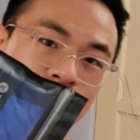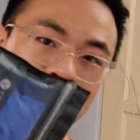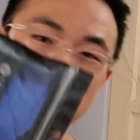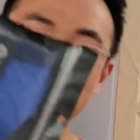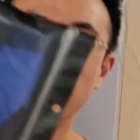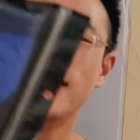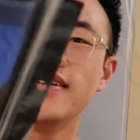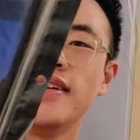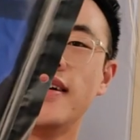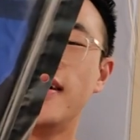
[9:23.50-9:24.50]
So
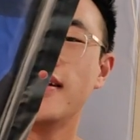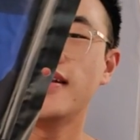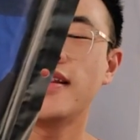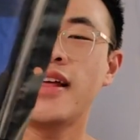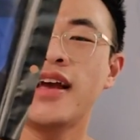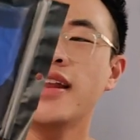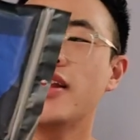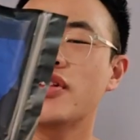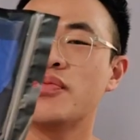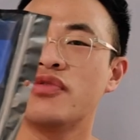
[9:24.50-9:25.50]
online
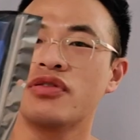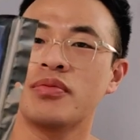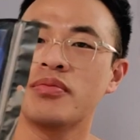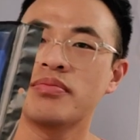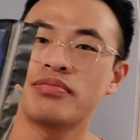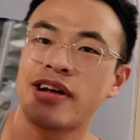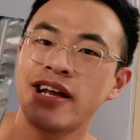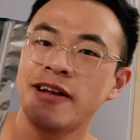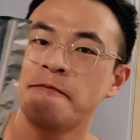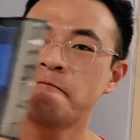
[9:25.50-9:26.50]
it looked more
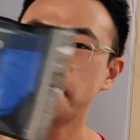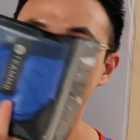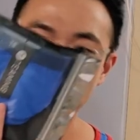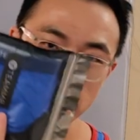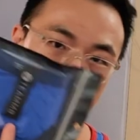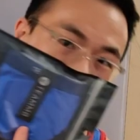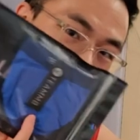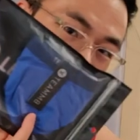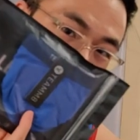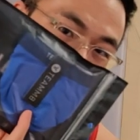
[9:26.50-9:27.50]
bright
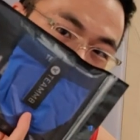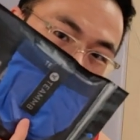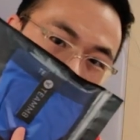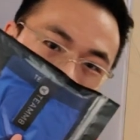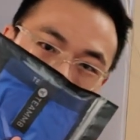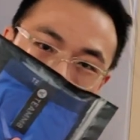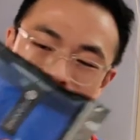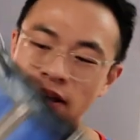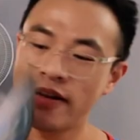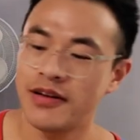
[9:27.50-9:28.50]
than this,
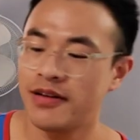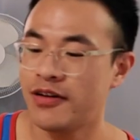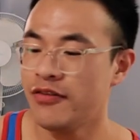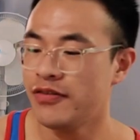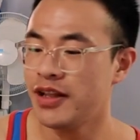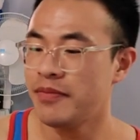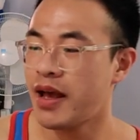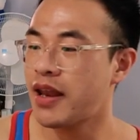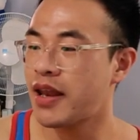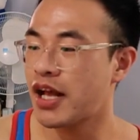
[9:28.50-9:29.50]
but hopefully
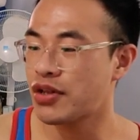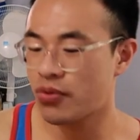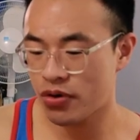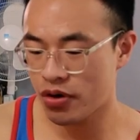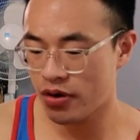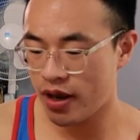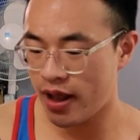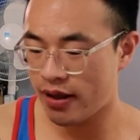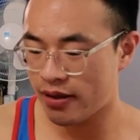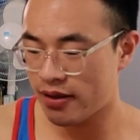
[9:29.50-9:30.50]
my next order
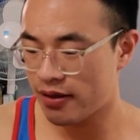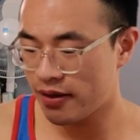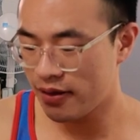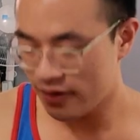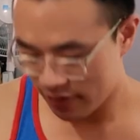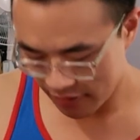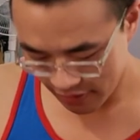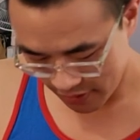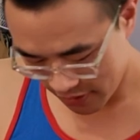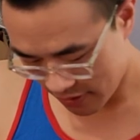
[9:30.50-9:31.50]
has
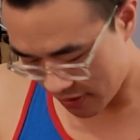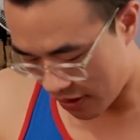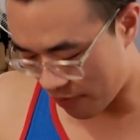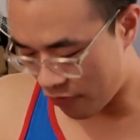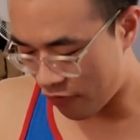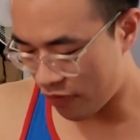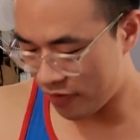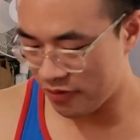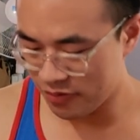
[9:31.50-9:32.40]
a more